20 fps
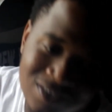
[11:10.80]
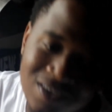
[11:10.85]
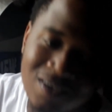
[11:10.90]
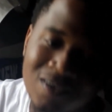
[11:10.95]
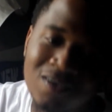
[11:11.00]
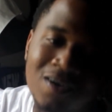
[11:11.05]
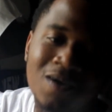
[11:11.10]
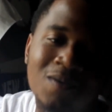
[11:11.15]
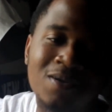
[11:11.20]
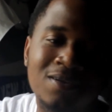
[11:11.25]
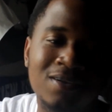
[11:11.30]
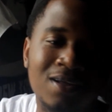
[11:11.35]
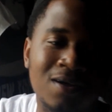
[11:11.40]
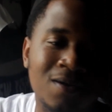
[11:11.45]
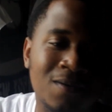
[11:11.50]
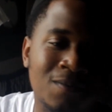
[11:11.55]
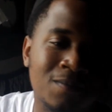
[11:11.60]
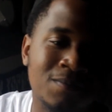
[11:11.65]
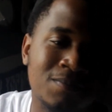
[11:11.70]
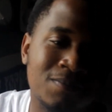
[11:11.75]
I
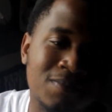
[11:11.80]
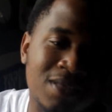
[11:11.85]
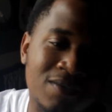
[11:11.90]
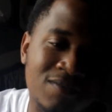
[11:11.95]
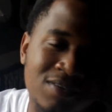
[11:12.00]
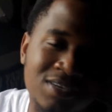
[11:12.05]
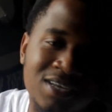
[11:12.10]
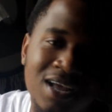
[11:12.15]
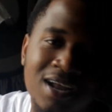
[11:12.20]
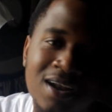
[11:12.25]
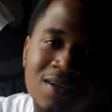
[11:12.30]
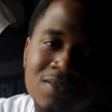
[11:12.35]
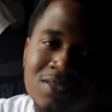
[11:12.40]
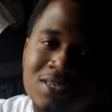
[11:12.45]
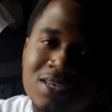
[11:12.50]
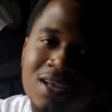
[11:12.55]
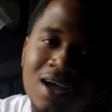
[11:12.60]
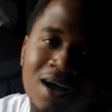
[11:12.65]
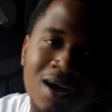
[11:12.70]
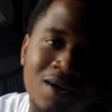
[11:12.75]
want to give a shout out
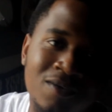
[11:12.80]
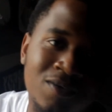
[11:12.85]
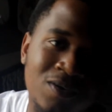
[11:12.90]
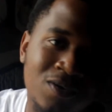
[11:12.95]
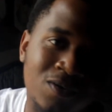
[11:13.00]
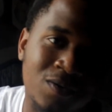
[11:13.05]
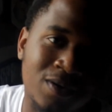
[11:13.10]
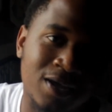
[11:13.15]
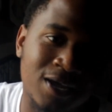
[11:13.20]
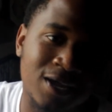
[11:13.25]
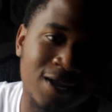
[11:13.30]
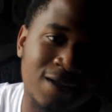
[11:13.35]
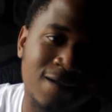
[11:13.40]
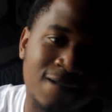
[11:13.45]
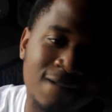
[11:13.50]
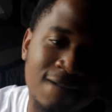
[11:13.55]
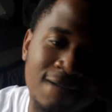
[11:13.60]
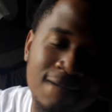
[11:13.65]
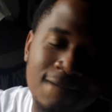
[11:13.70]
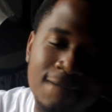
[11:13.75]
to y'all real quick.
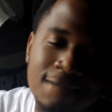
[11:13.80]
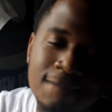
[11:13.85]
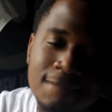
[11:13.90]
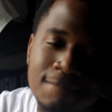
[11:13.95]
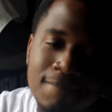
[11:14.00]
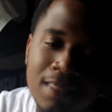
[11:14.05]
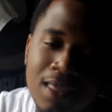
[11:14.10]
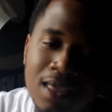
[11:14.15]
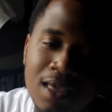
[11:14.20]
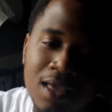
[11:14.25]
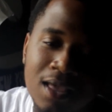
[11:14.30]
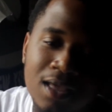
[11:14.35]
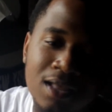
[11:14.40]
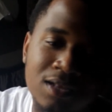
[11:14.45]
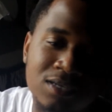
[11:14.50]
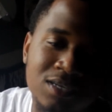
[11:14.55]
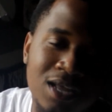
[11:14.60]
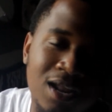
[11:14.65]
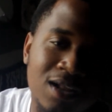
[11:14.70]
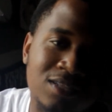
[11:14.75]

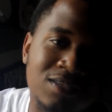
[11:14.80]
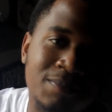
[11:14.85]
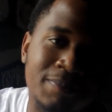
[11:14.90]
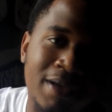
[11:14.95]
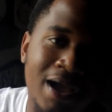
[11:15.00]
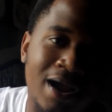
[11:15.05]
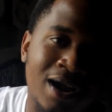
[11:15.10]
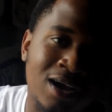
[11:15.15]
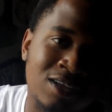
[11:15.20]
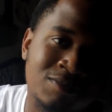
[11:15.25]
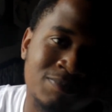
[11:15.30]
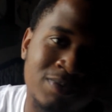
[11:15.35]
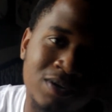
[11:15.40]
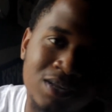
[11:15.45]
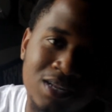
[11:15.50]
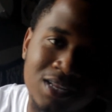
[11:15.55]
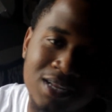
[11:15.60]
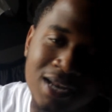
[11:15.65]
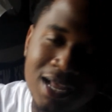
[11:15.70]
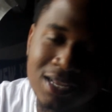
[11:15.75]
And shout out to Barrelhouse
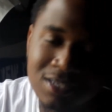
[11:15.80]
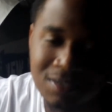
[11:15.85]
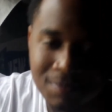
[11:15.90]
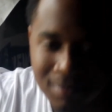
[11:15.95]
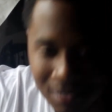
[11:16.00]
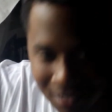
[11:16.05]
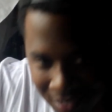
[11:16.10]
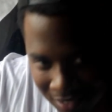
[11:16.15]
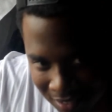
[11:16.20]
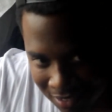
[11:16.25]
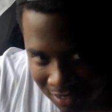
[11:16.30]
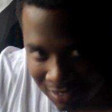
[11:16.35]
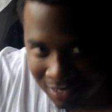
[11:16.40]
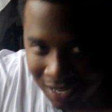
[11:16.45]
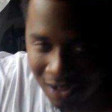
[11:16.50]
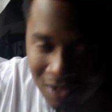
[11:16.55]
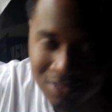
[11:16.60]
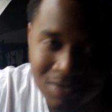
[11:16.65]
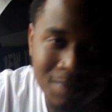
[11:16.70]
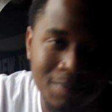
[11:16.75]
Brooklyn, that's me.
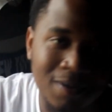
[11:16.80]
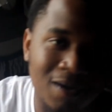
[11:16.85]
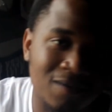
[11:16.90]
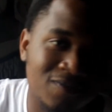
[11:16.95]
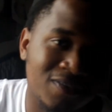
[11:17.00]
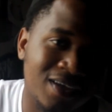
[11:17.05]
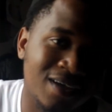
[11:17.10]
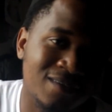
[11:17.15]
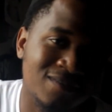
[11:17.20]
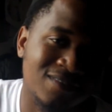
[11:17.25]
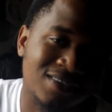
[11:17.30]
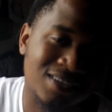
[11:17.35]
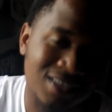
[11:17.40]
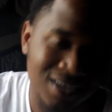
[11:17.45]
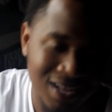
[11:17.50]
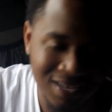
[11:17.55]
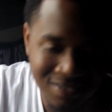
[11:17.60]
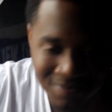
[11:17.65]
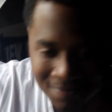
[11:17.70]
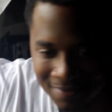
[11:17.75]
Shout out to Born Forever,
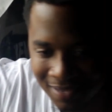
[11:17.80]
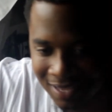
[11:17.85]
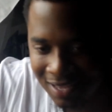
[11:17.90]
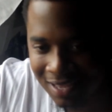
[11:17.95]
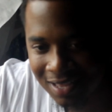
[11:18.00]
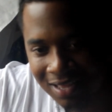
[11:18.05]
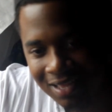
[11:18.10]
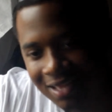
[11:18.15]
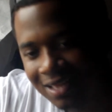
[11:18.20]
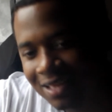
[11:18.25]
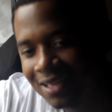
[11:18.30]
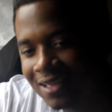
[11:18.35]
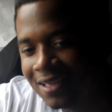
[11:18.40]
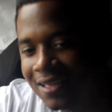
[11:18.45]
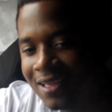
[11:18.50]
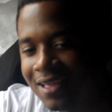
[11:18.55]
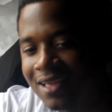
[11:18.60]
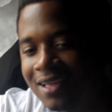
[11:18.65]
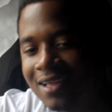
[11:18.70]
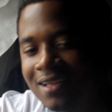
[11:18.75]
that's me.
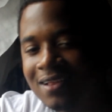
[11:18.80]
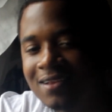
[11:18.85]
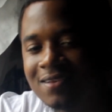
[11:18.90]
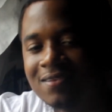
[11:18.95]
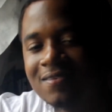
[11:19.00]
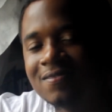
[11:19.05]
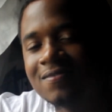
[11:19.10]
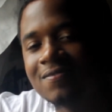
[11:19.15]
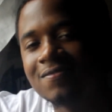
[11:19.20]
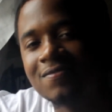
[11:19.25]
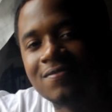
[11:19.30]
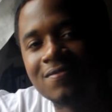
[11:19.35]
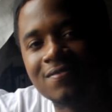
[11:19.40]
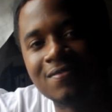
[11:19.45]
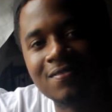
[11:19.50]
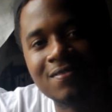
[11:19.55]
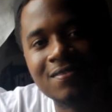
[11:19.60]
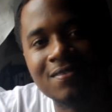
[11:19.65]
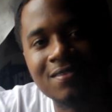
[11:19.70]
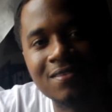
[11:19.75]

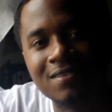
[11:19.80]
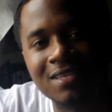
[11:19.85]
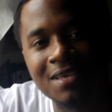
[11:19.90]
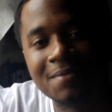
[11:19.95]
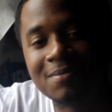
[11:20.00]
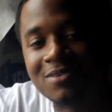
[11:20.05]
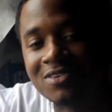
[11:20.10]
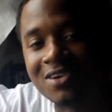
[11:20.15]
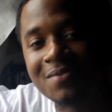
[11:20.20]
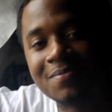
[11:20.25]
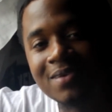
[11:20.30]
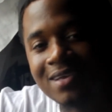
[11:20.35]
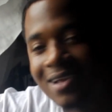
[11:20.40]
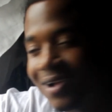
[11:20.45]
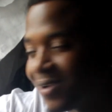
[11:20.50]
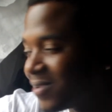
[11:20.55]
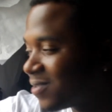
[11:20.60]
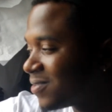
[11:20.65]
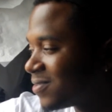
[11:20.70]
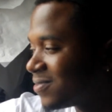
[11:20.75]
And keep dreaming,
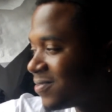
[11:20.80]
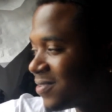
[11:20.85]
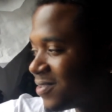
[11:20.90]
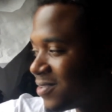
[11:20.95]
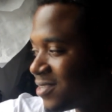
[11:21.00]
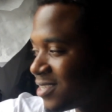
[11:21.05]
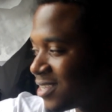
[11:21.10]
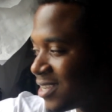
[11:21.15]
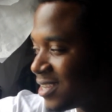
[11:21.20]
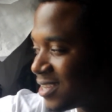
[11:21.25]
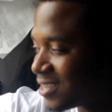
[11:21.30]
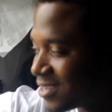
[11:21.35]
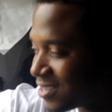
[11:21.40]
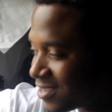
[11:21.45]
yo. Real shit.